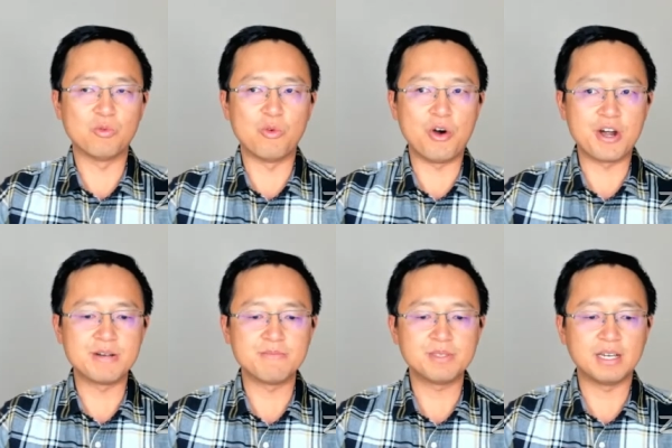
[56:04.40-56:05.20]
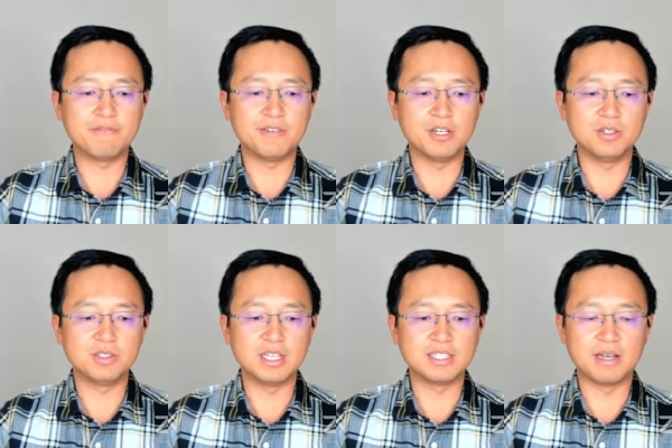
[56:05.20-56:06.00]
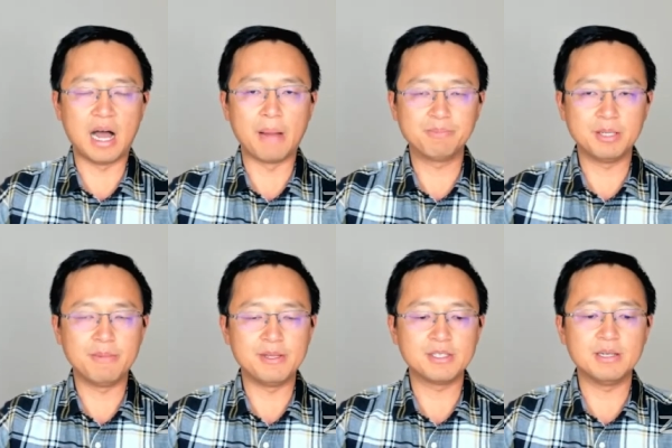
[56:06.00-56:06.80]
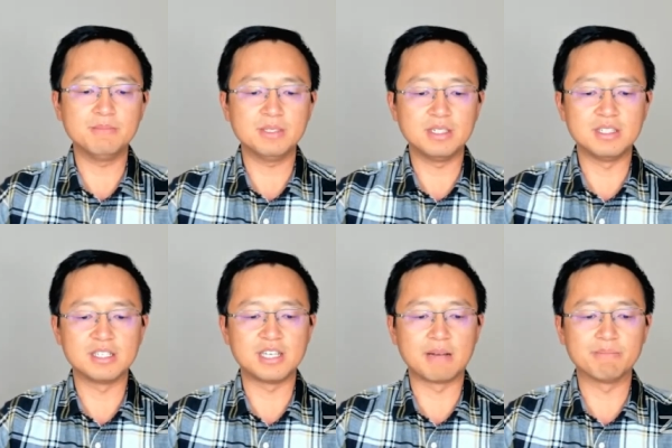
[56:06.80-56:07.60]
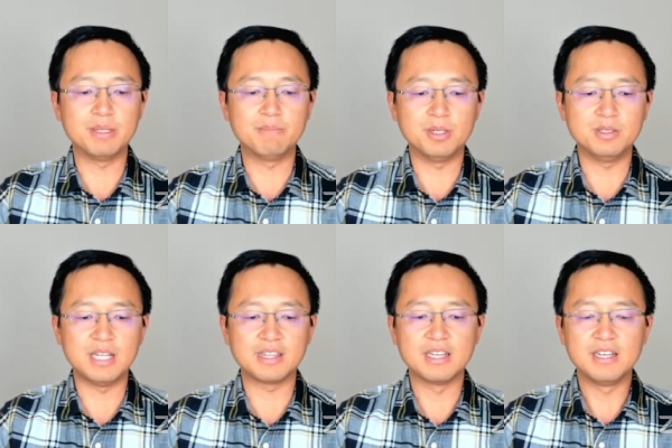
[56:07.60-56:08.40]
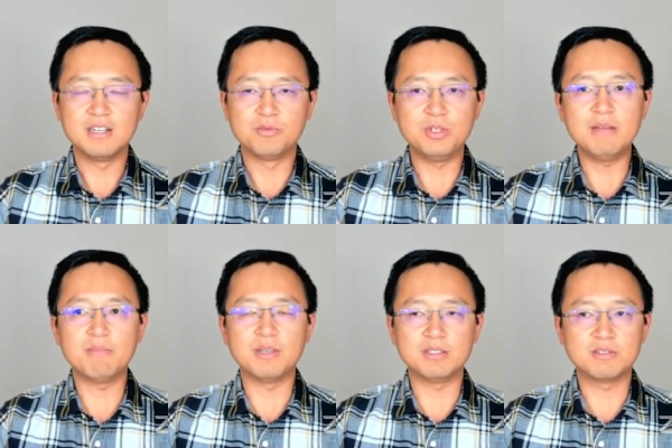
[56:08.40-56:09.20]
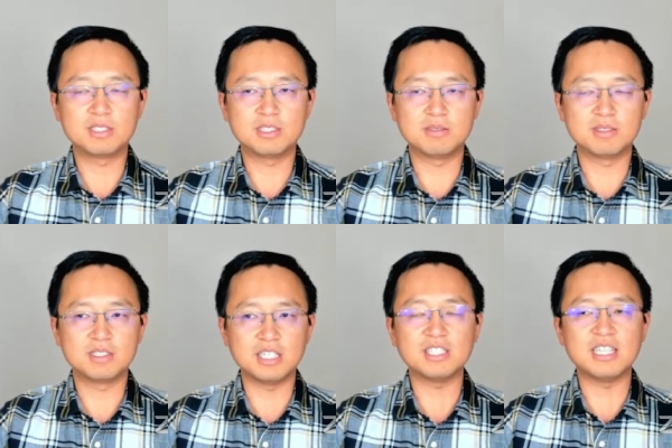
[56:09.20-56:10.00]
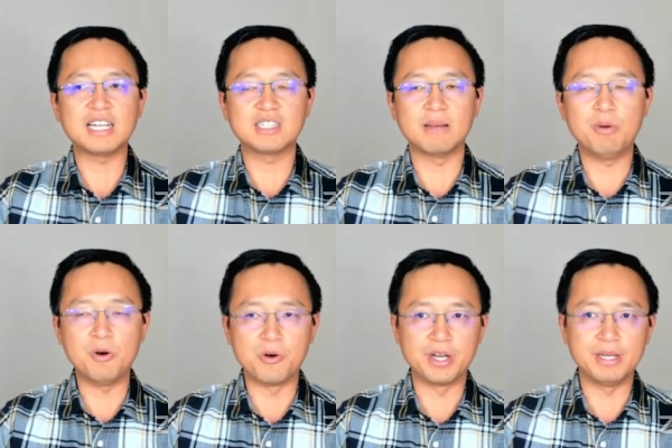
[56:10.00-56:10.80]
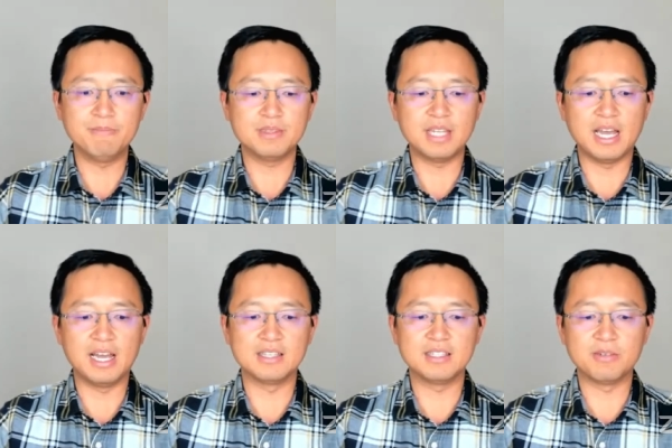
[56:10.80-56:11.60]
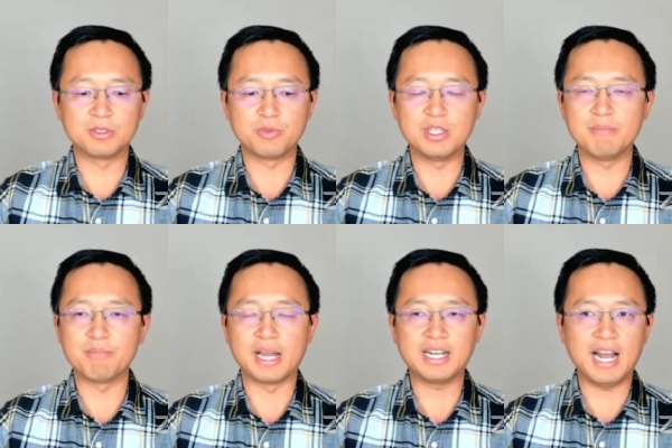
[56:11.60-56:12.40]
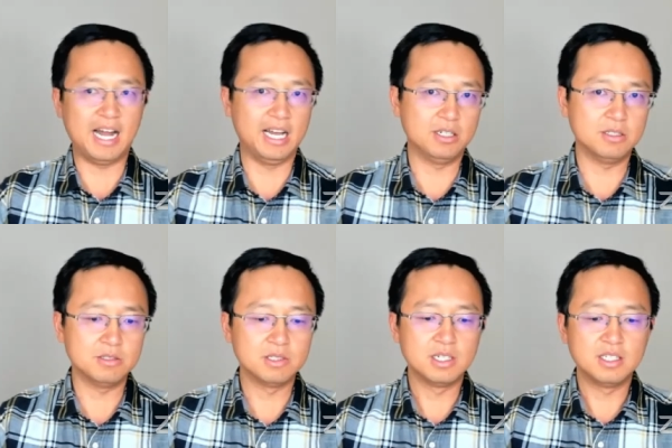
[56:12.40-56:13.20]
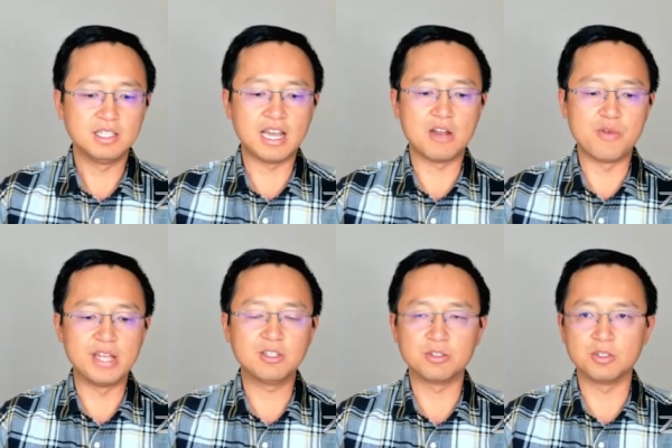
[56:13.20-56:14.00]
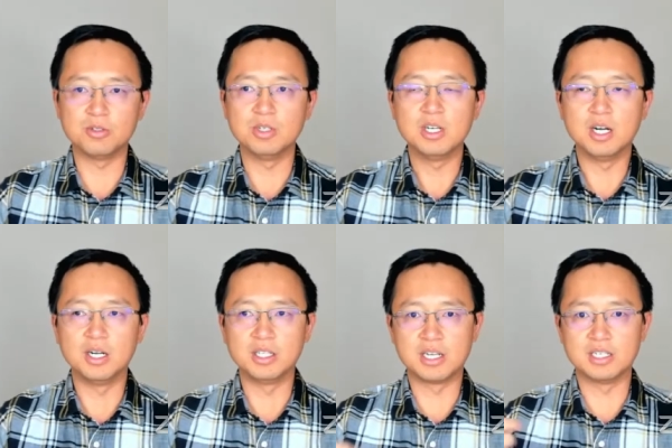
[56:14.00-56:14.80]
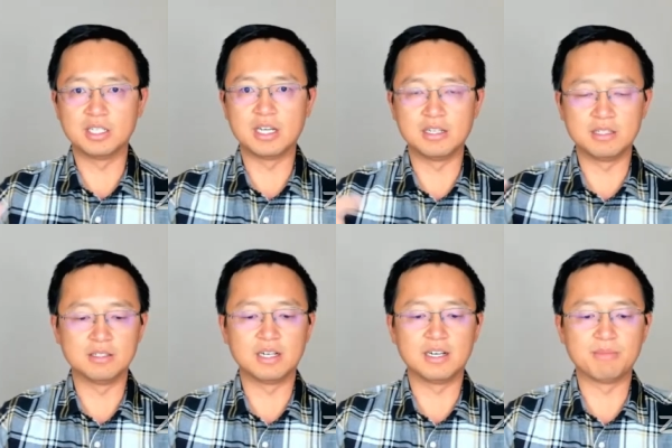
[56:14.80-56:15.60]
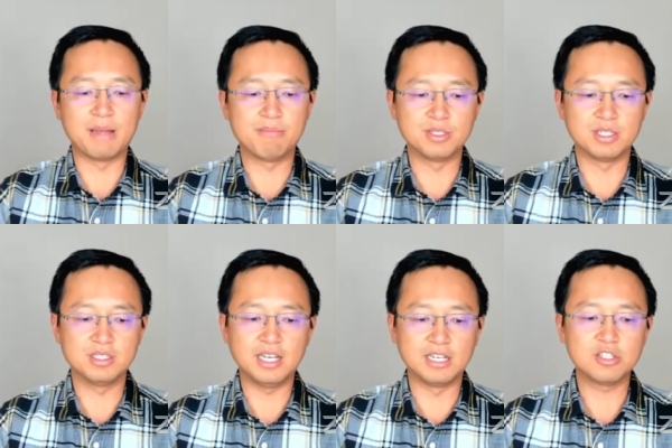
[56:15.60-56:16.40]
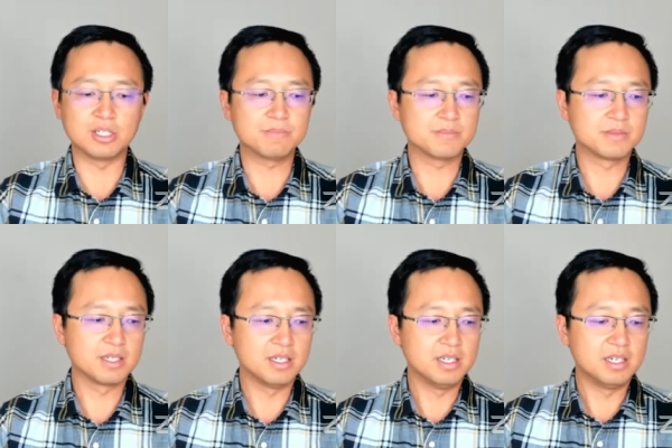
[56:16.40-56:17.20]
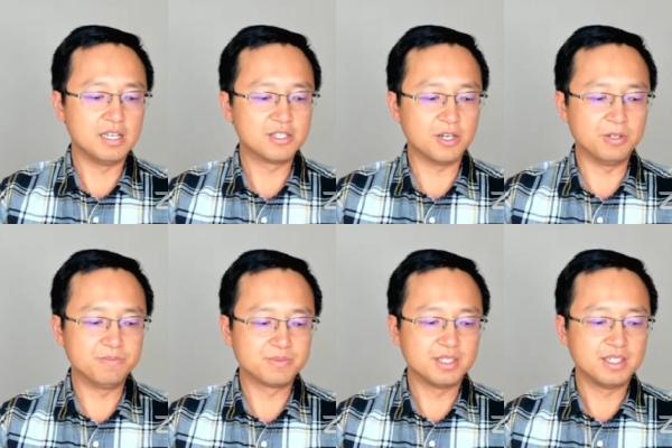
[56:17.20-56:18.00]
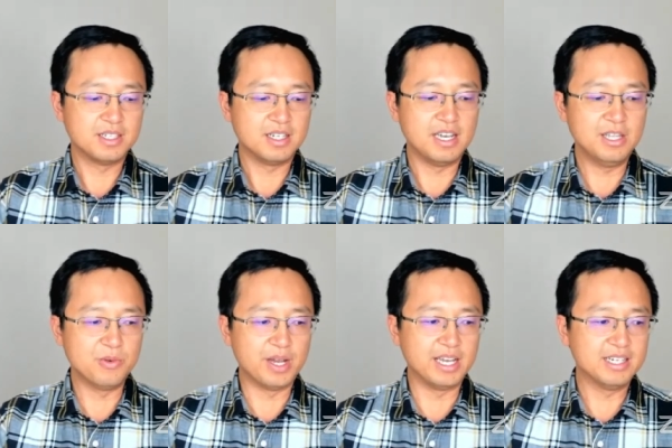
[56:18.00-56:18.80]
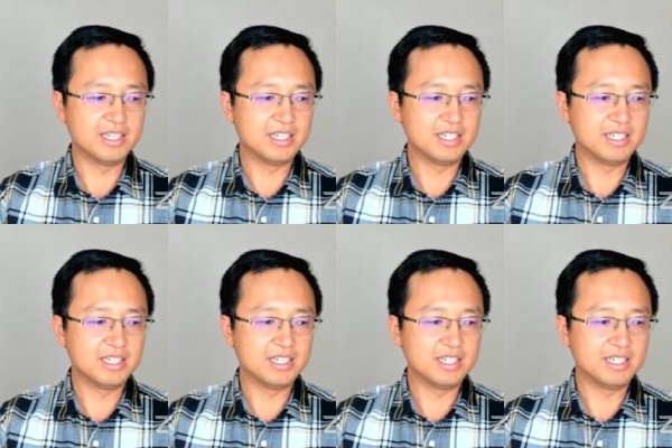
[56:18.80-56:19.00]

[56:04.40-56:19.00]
warmth, I feel there's an optimism in these young people that really just like the poem that was written by Kyle that I read to you earlier in uh, my presentation. And so anyway,